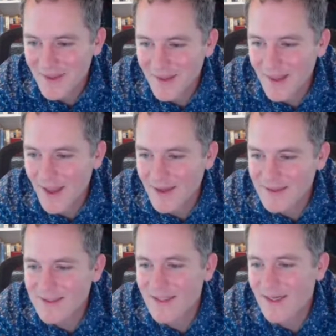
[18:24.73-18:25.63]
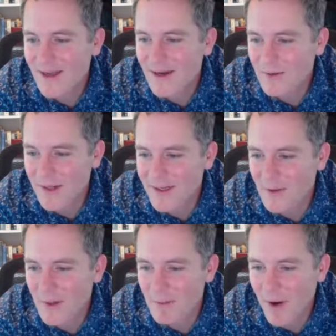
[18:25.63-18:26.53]
Yeah, see, I don't like
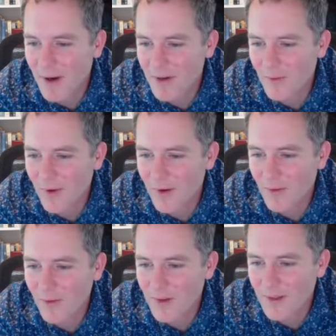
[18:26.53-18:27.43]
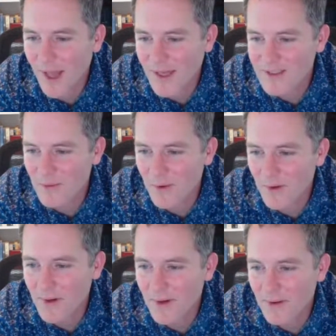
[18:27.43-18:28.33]
doing body work or glass
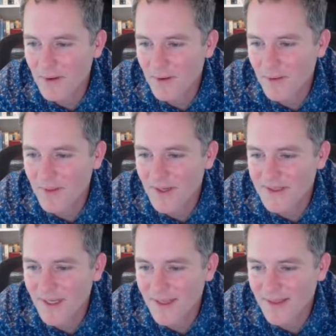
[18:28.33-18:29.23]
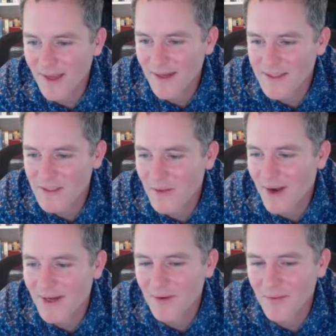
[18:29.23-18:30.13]
work or things like that, so
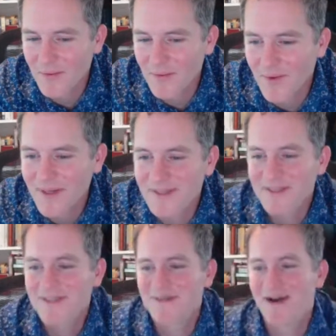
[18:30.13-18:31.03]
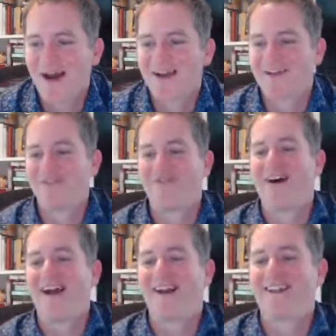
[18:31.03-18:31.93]
I don't want to do how to
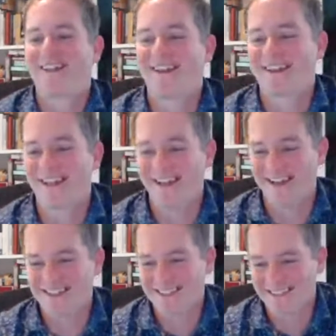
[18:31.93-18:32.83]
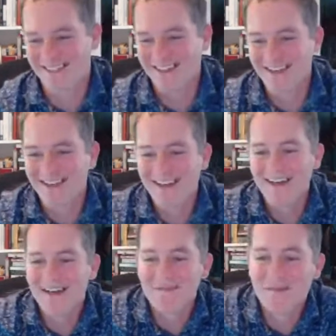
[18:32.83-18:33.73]
find the leaks,
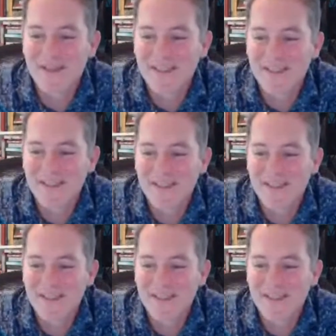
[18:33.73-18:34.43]
because that would mean I'd